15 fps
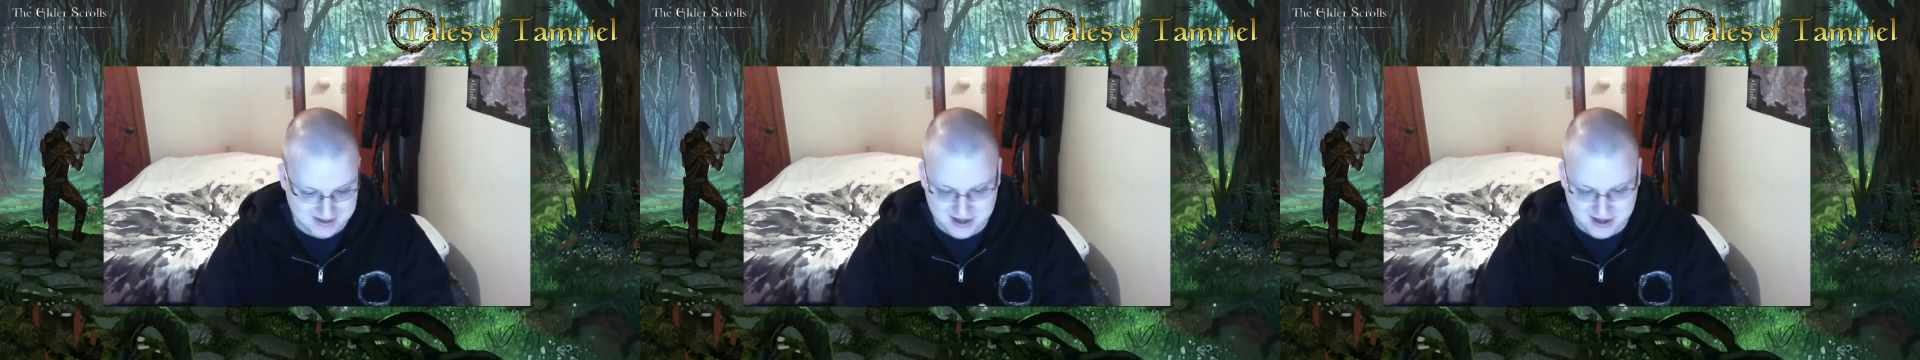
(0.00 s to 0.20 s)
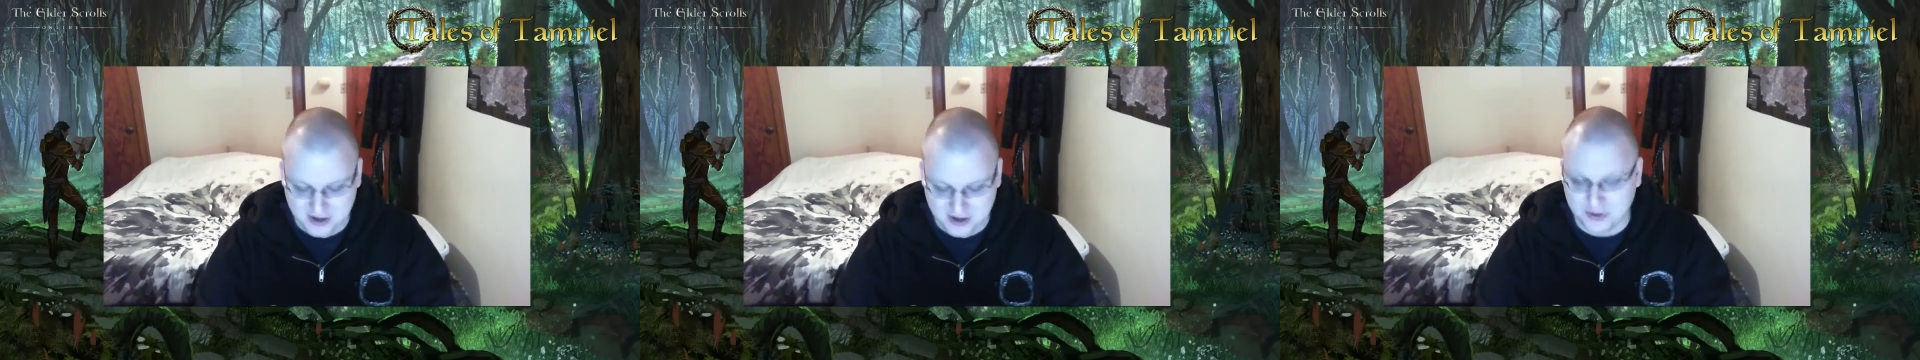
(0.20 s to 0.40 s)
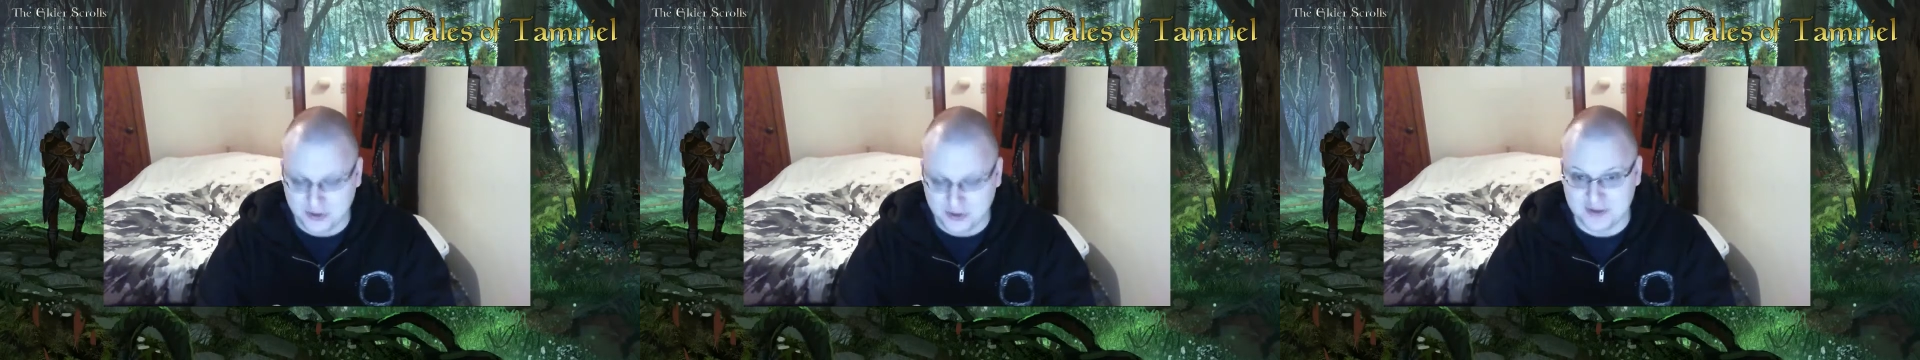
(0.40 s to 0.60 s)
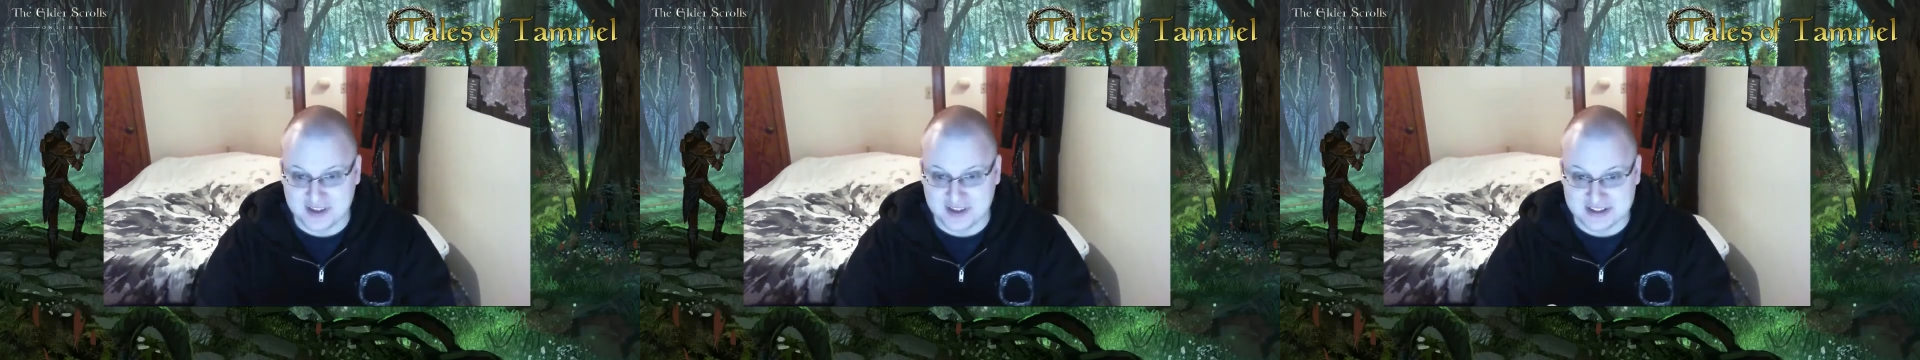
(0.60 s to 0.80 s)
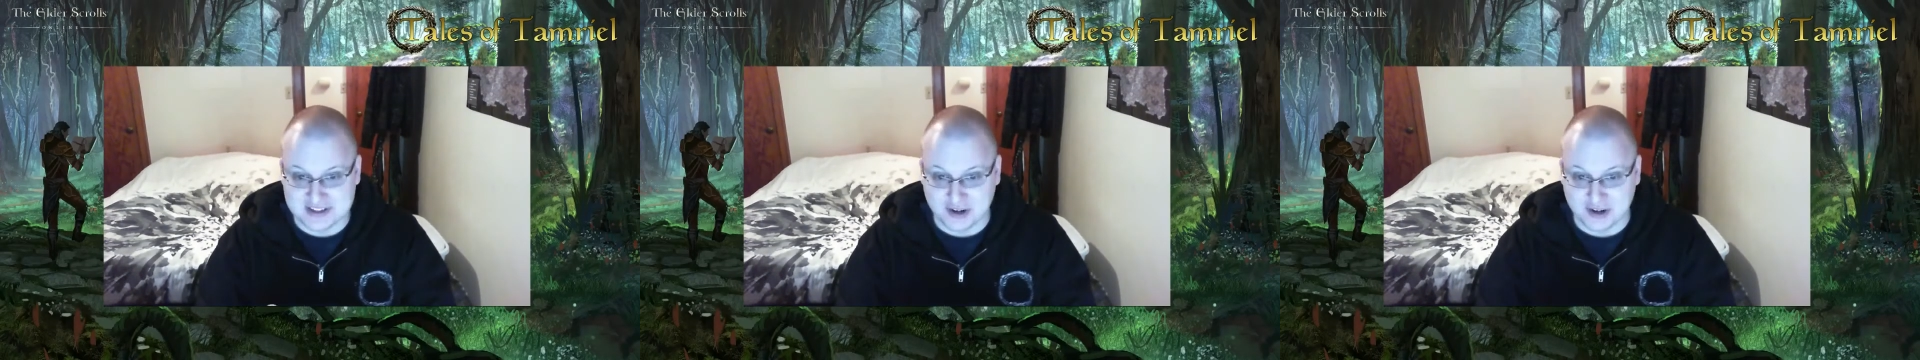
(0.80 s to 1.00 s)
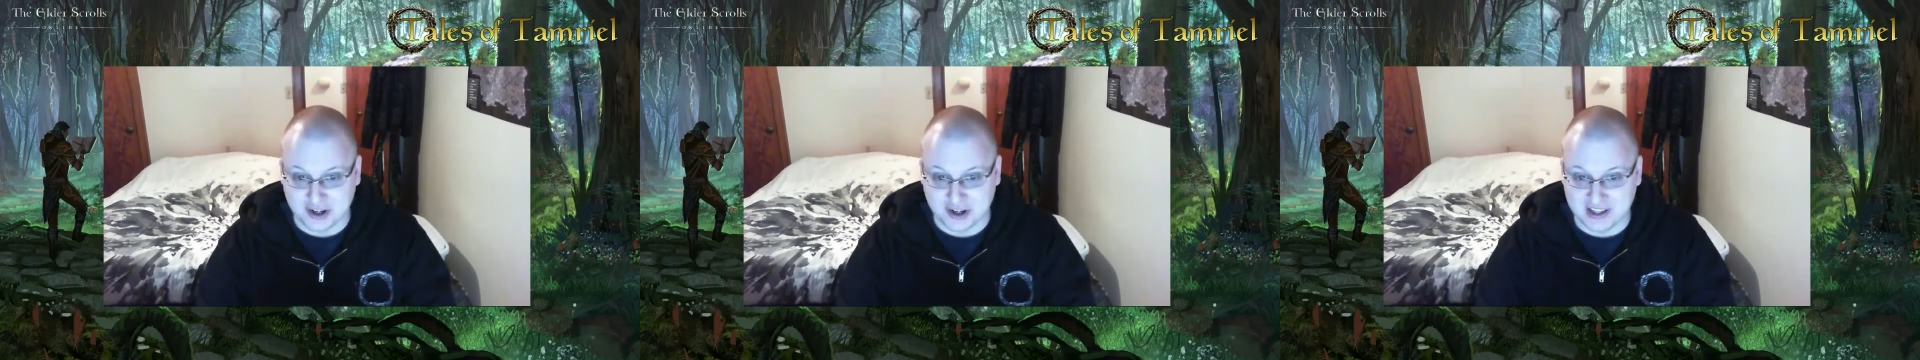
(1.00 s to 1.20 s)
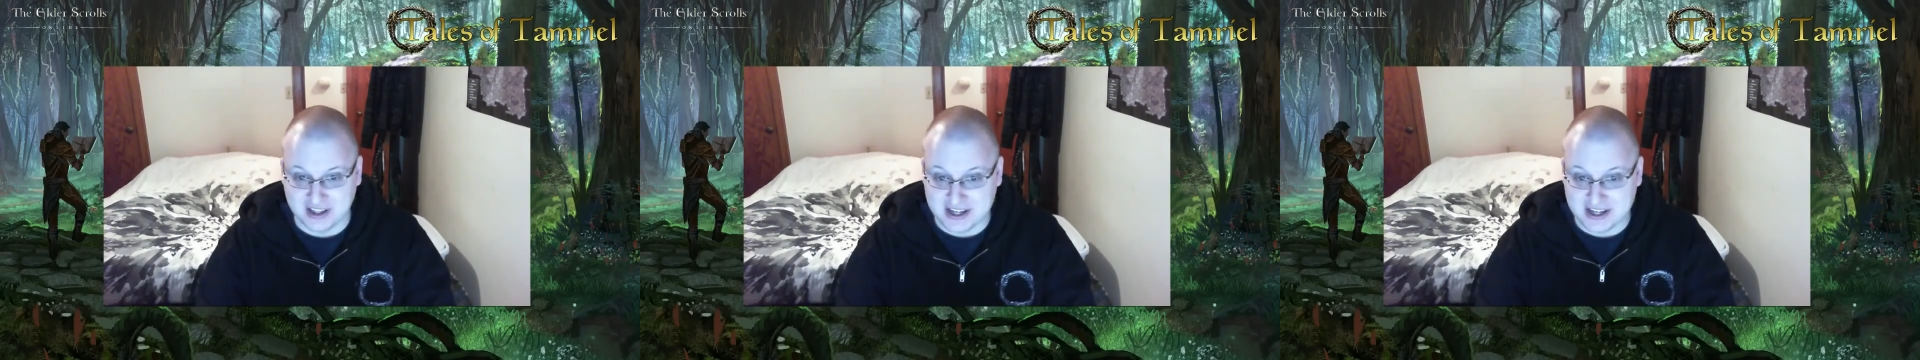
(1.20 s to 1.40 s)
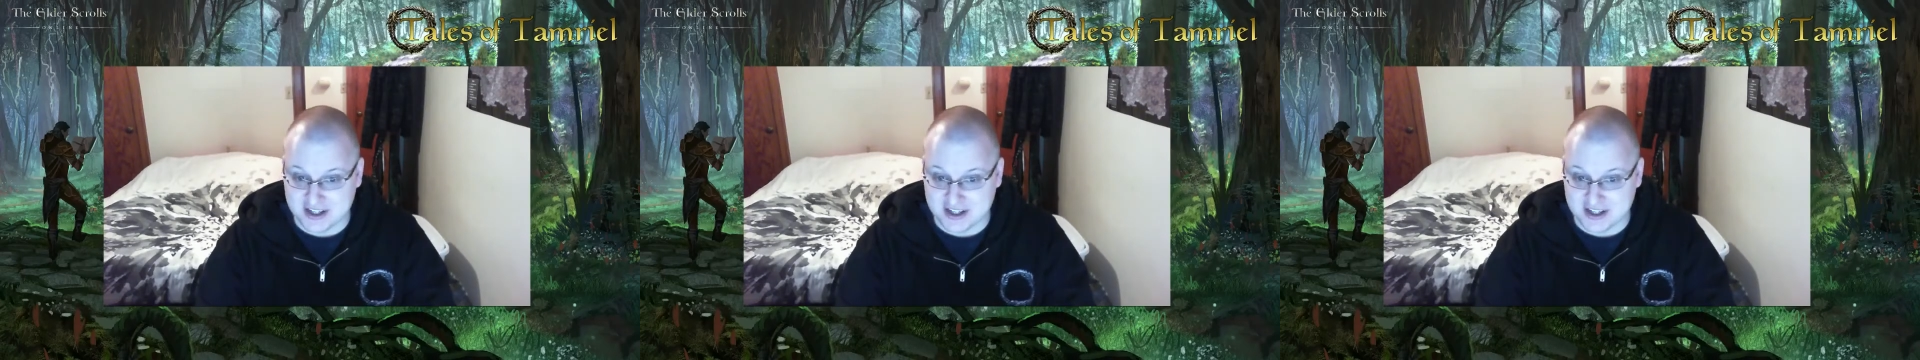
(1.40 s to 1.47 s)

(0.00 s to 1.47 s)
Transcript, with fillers: one of these to our collection.